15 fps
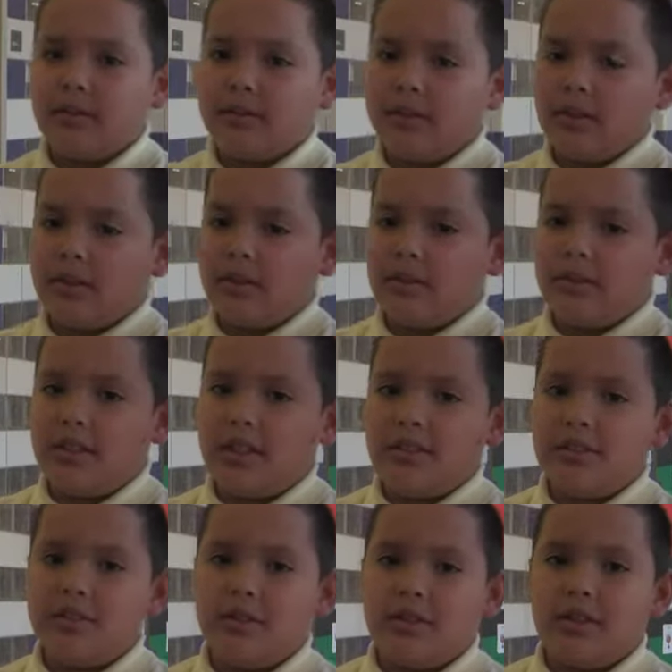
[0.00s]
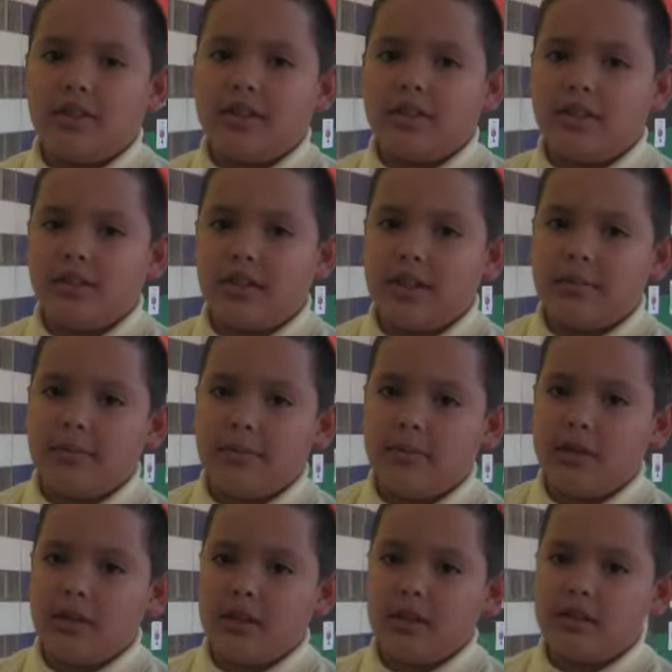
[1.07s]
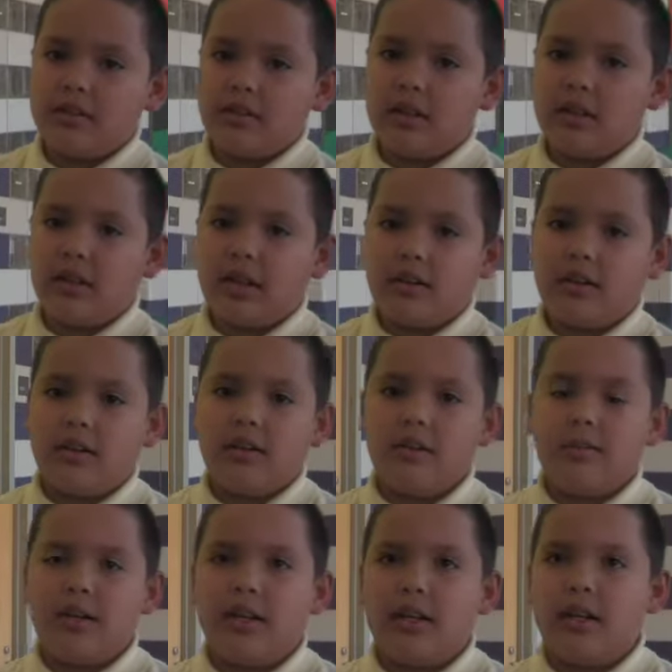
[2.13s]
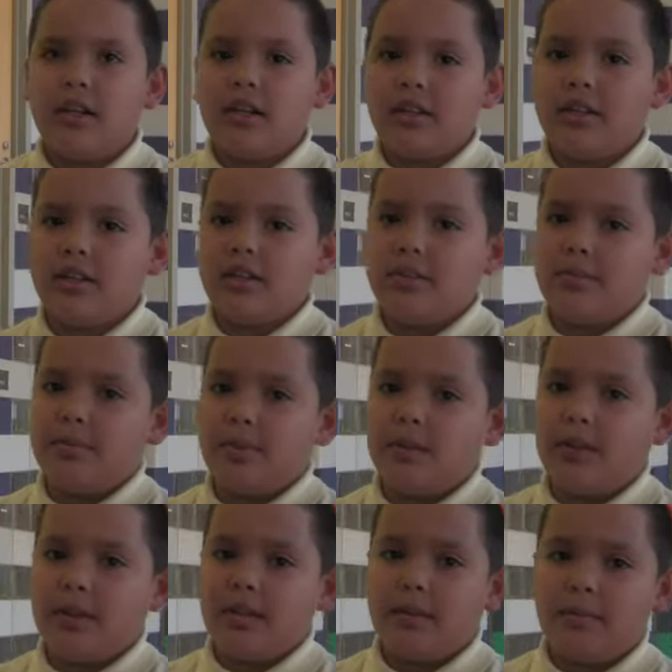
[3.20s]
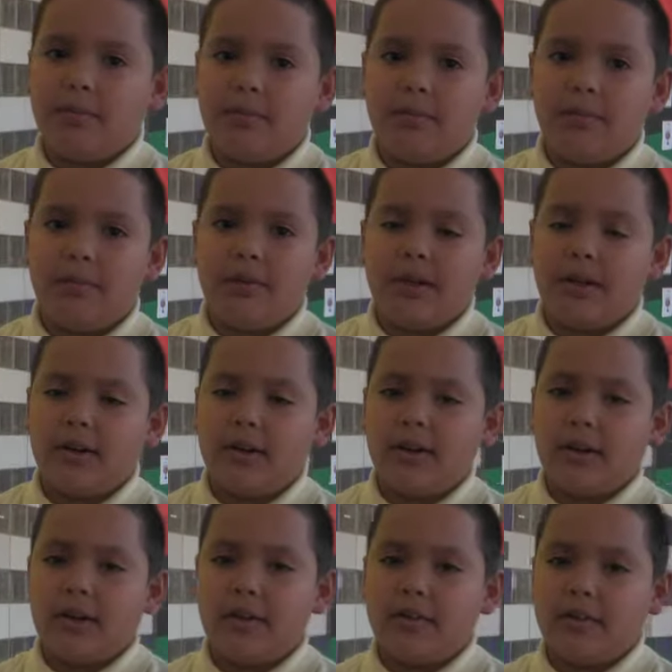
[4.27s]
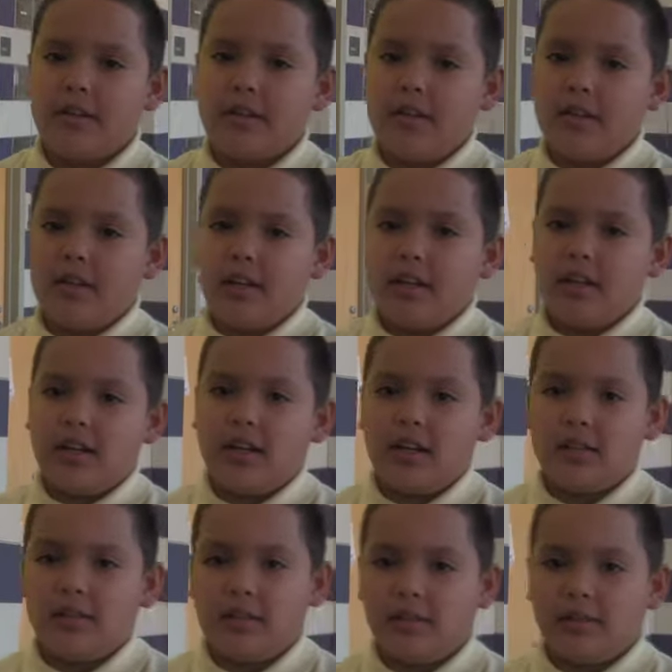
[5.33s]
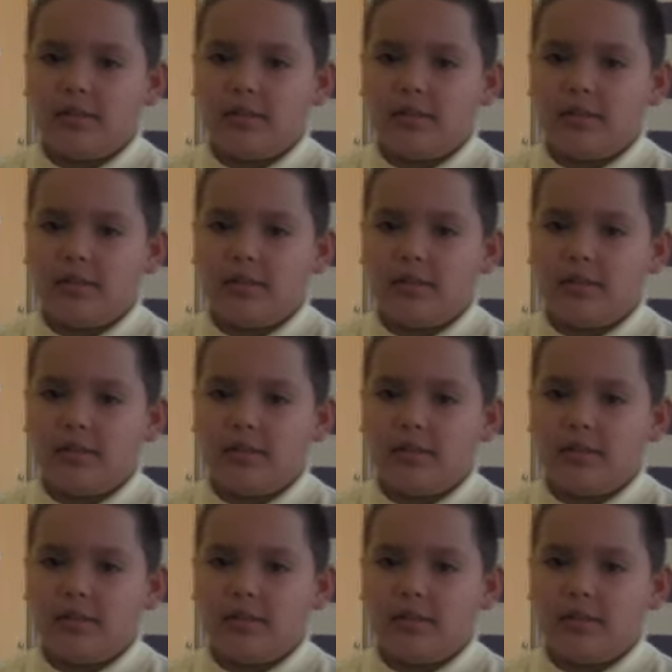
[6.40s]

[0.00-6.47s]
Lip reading: because they told us to write bullets, and I could have made each bullet a paragraph, and I could